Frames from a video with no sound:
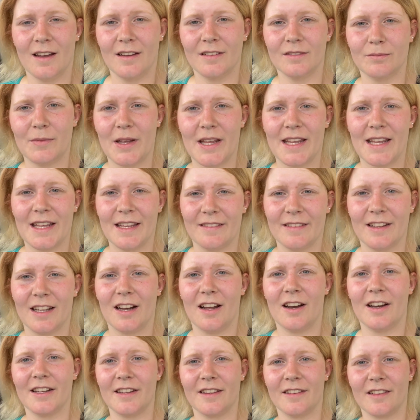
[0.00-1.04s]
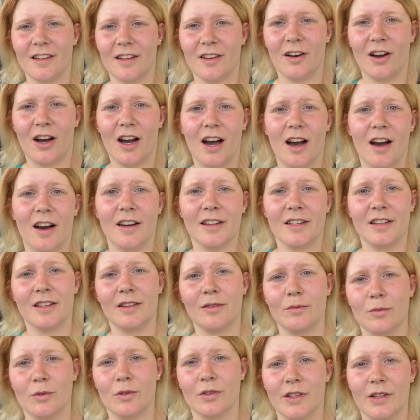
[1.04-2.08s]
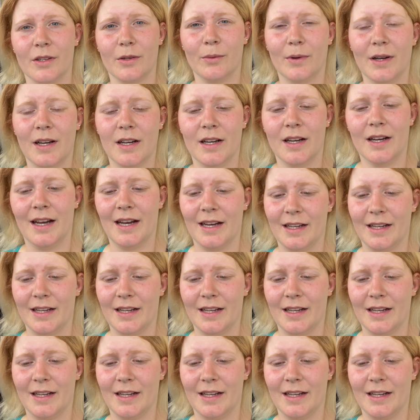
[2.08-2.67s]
making the lines a lot harder than what they were,